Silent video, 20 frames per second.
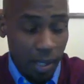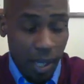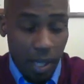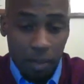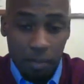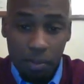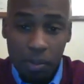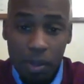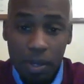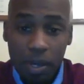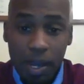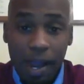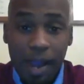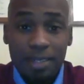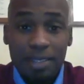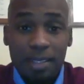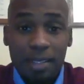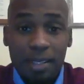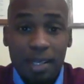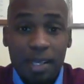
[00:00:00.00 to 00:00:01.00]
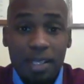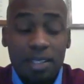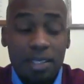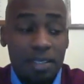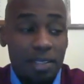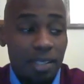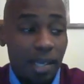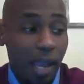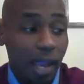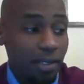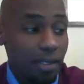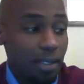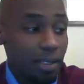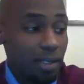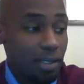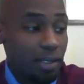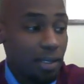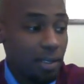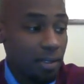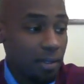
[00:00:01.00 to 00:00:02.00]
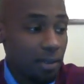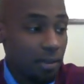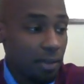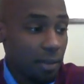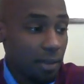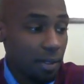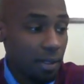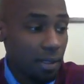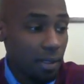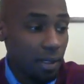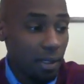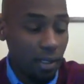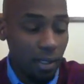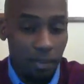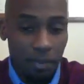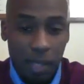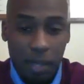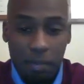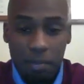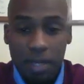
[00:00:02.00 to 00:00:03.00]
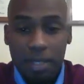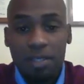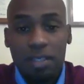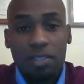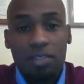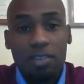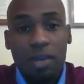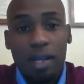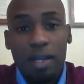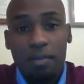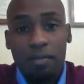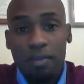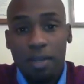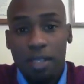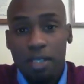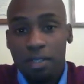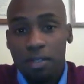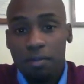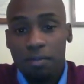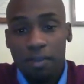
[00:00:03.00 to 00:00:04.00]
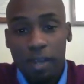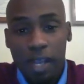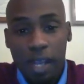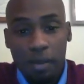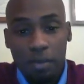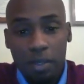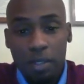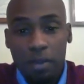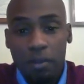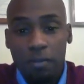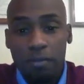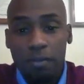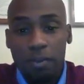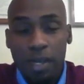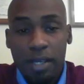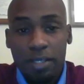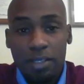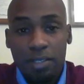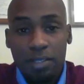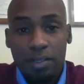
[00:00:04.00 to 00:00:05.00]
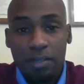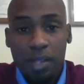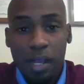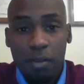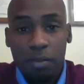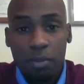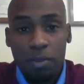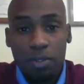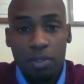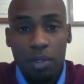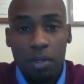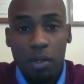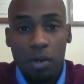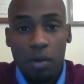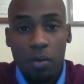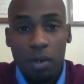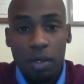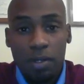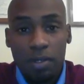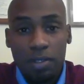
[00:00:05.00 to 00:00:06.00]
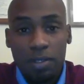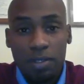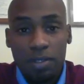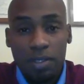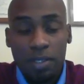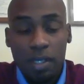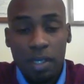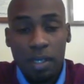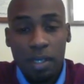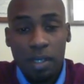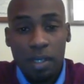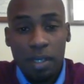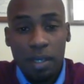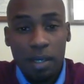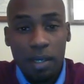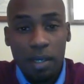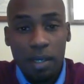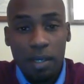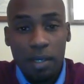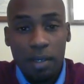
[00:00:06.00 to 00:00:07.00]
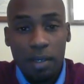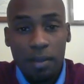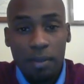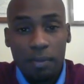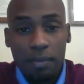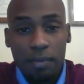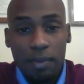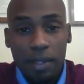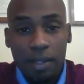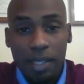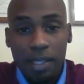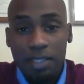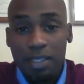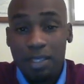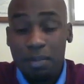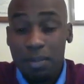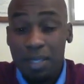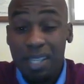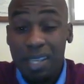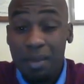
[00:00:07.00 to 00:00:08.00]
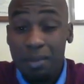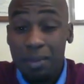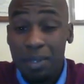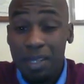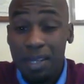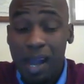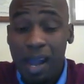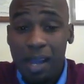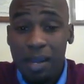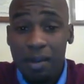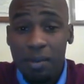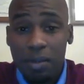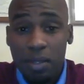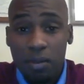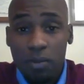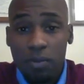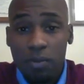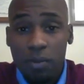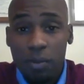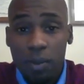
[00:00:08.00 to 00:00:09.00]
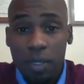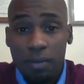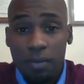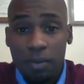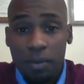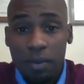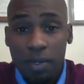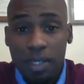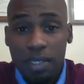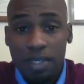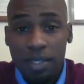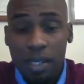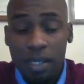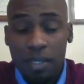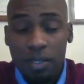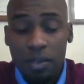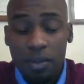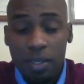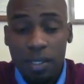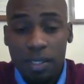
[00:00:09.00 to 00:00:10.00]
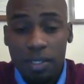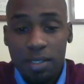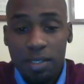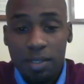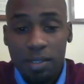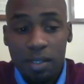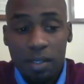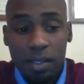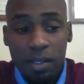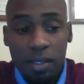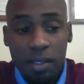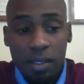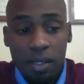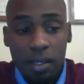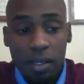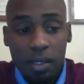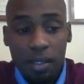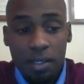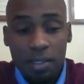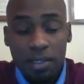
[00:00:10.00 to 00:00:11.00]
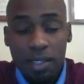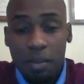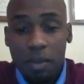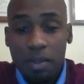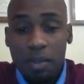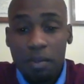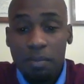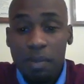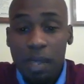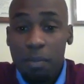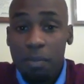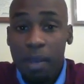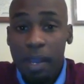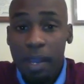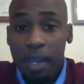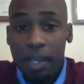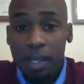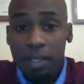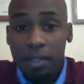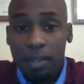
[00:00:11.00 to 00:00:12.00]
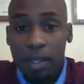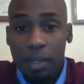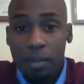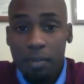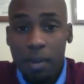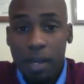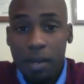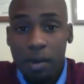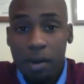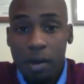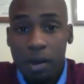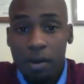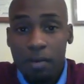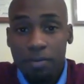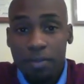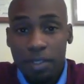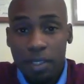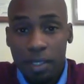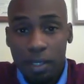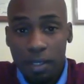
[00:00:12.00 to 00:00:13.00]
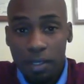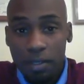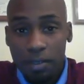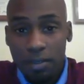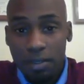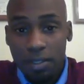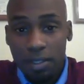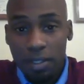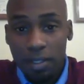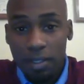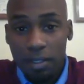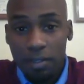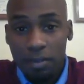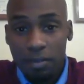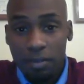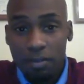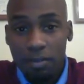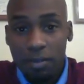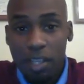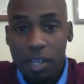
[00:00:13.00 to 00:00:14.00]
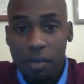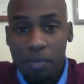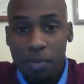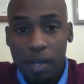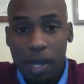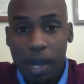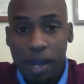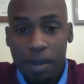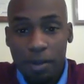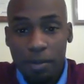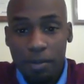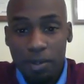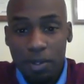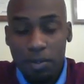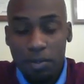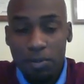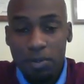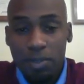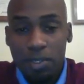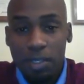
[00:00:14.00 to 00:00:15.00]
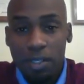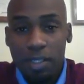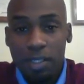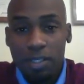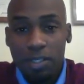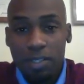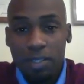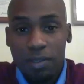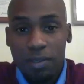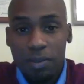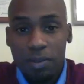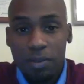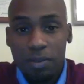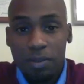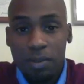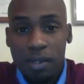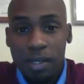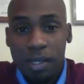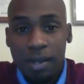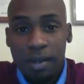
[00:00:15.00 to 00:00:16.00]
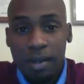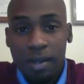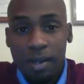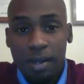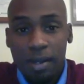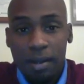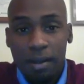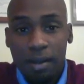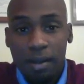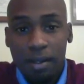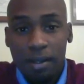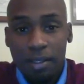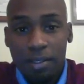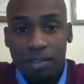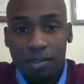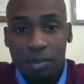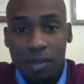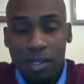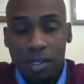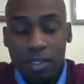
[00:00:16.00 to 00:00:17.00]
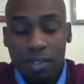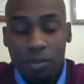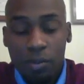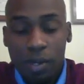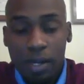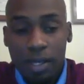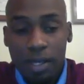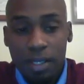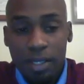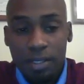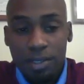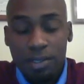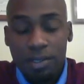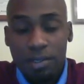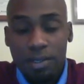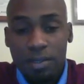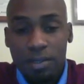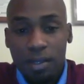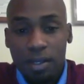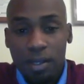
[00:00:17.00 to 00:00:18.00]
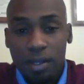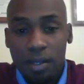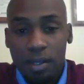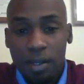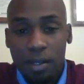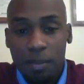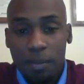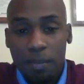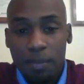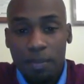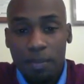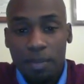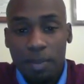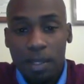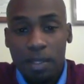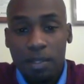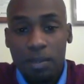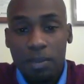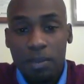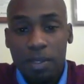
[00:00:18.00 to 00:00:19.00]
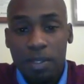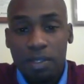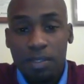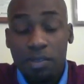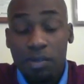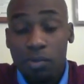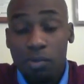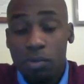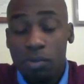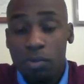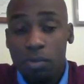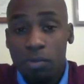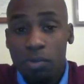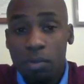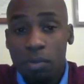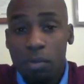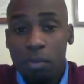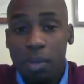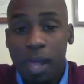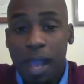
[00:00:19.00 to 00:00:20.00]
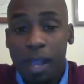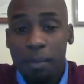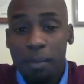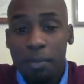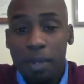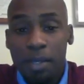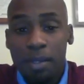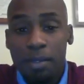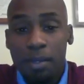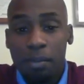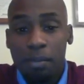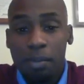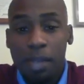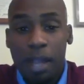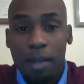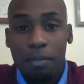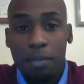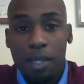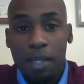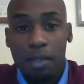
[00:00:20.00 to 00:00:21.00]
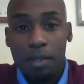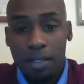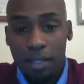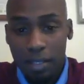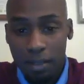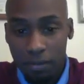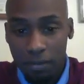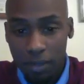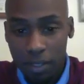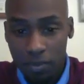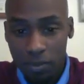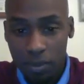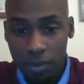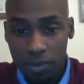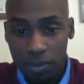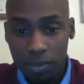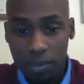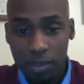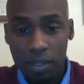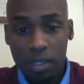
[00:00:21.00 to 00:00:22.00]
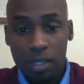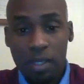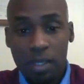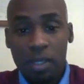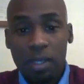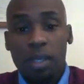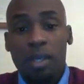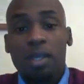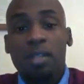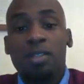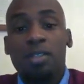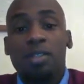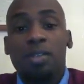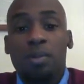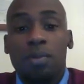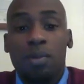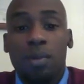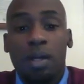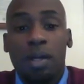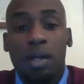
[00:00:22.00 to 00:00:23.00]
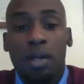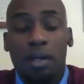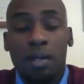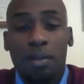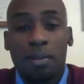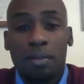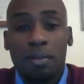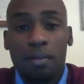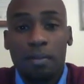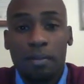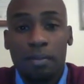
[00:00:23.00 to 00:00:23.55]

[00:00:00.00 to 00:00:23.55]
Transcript: They employ isolation tactics. They basically try to convince your family, your friends, your neighbors, your coworkers that they should be keeping an eye on you for whatever reason. They do this. Some of them they pay off to keep an eye on you, to look at you in strange ways. They do this through blackmail. They'll blackmail individuals into